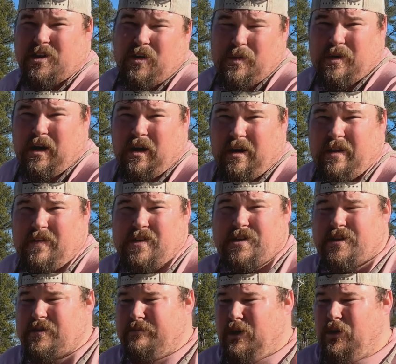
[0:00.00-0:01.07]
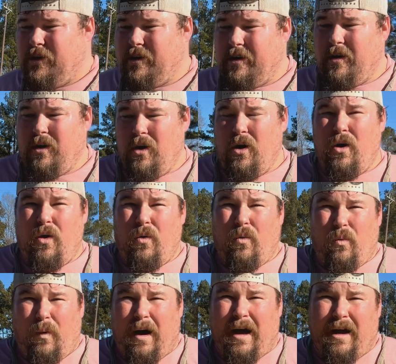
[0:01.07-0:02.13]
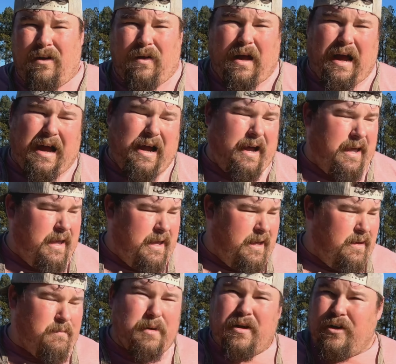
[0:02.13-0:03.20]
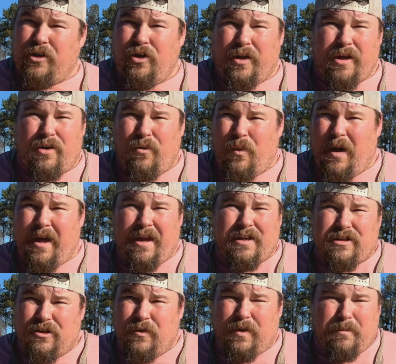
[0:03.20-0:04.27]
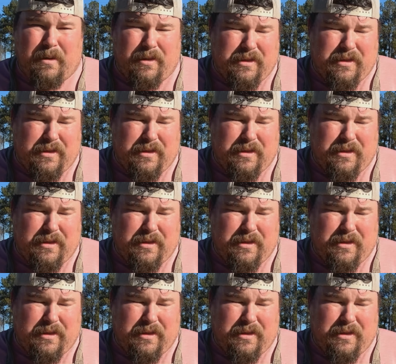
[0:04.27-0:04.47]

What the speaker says: going on in this smoker while I am cooking away, doing my